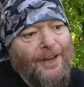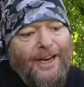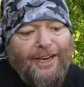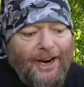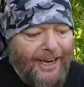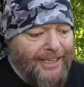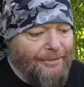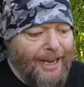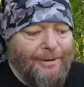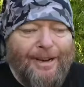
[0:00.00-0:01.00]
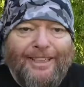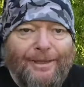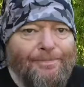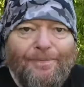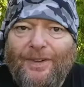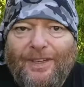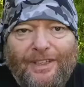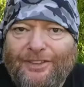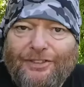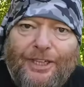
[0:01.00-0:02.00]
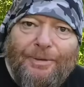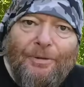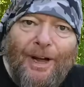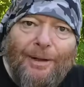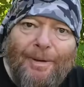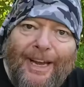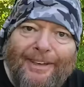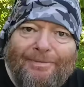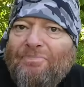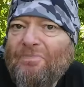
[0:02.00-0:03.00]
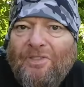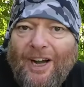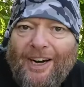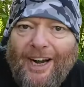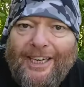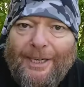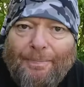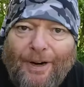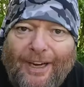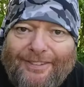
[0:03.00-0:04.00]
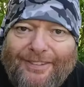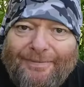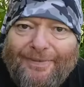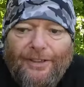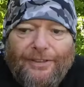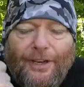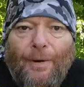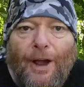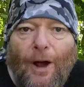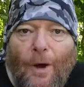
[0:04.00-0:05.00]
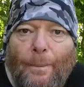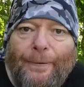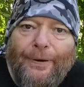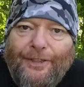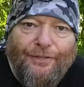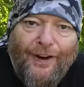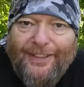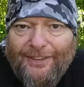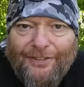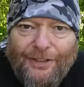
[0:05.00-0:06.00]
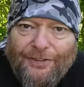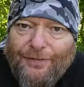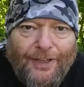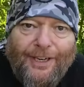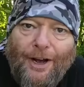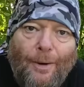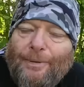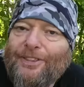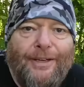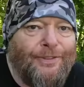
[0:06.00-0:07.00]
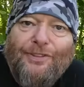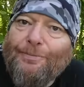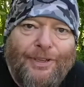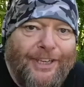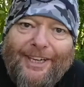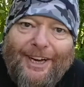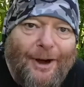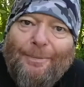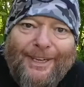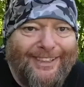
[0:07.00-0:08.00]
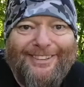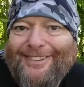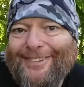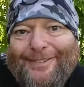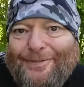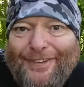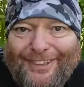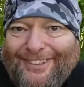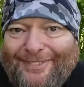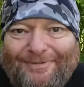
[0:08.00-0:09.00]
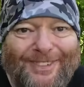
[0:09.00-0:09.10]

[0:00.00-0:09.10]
I can highly recommend them. Extremely well made, not highly priced. So I hope you find this useful, and I hope it saves you some money, and I hope it catches you some fish.